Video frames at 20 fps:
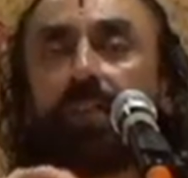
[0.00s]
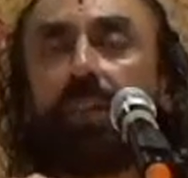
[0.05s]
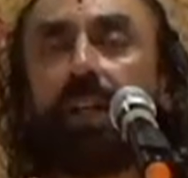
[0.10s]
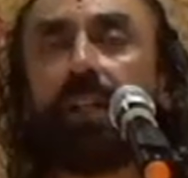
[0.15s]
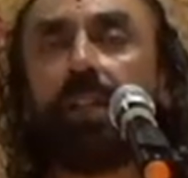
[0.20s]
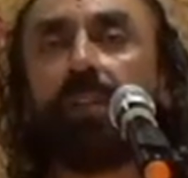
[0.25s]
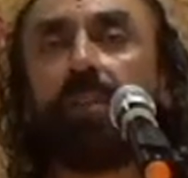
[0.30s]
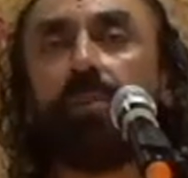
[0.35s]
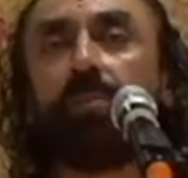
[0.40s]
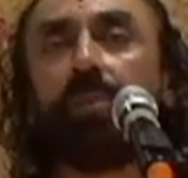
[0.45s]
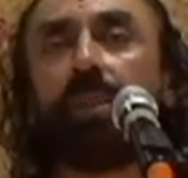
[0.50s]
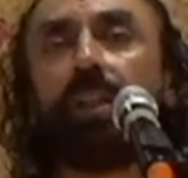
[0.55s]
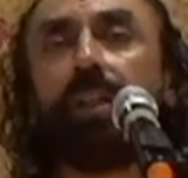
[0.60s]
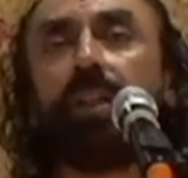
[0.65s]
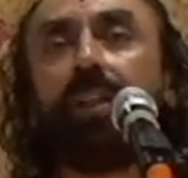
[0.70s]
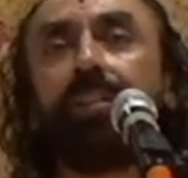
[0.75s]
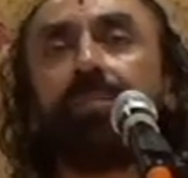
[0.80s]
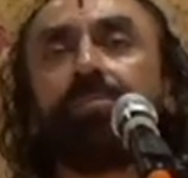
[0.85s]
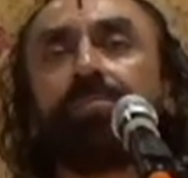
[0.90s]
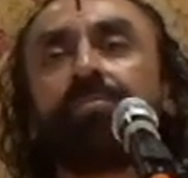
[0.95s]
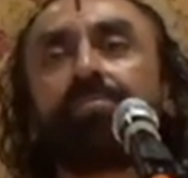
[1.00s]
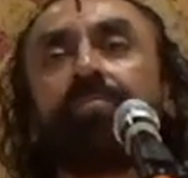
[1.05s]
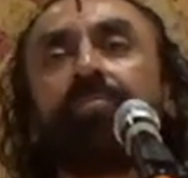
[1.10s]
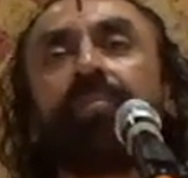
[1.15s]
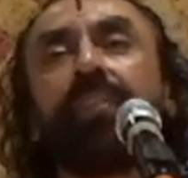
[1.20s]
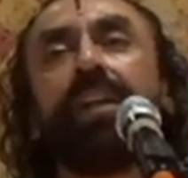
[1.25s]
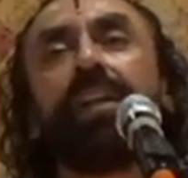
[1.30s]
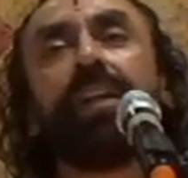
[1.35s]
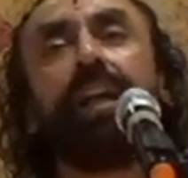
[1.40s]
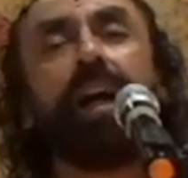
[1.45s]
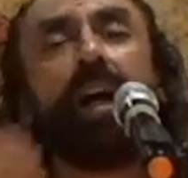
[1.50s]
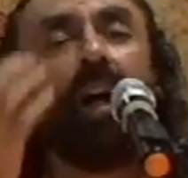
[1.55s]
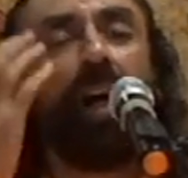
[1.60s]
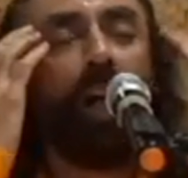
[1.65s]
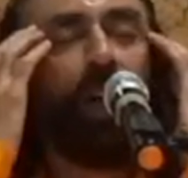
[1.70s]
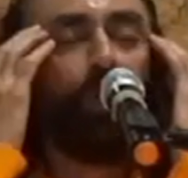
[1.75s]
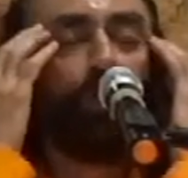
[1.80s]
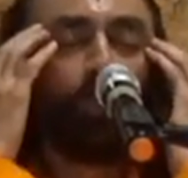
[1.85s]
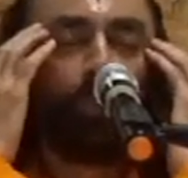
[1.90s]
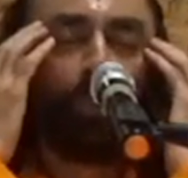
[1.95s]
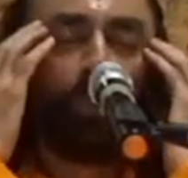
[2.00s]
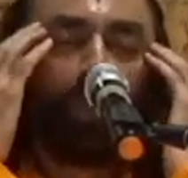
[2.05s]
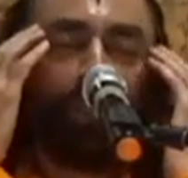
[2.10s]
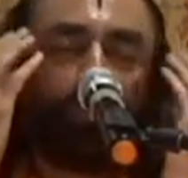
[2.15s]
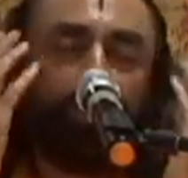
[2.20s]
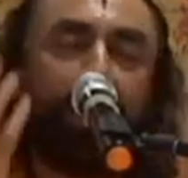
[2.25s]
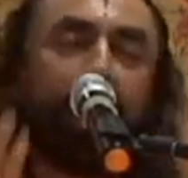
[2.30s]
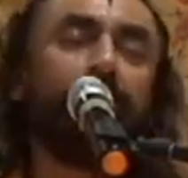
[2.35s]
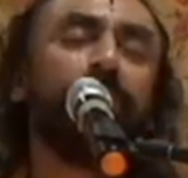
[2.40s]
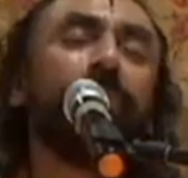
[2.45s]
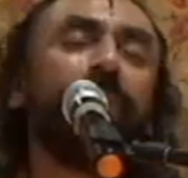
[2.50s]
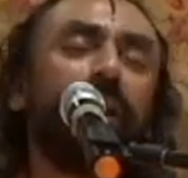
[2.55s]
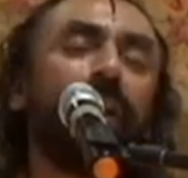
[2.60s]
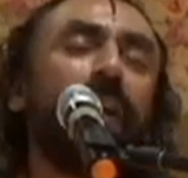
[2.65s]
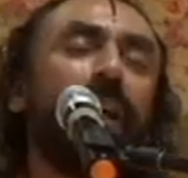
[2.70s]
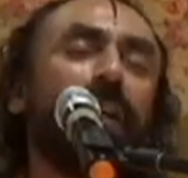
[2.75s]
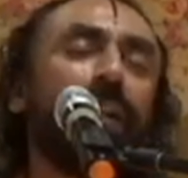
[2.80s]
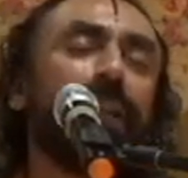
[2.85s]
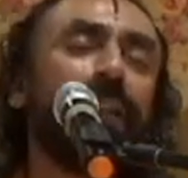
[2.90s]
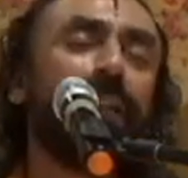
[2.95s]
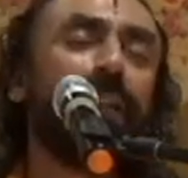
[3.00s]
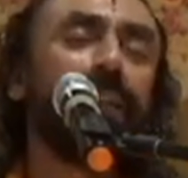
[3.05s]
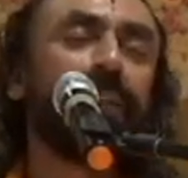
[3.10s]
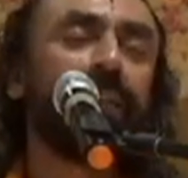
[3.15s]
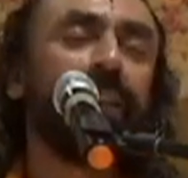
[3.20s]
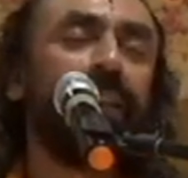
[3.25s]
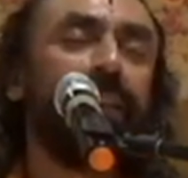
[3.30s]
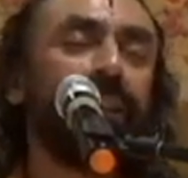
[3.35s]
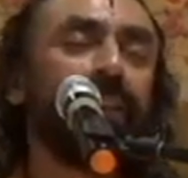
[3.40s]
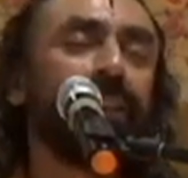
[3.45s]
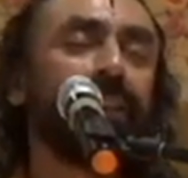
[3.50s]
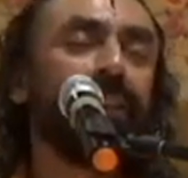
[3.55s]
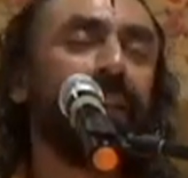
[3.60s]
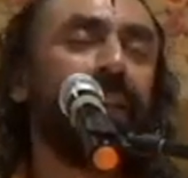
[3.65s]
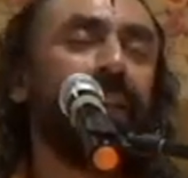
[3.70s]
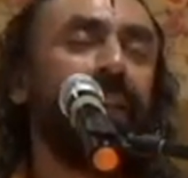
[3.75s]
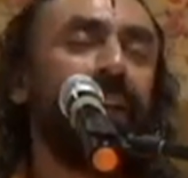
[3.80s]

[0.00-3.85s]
one numeral. Now how to remember all these things?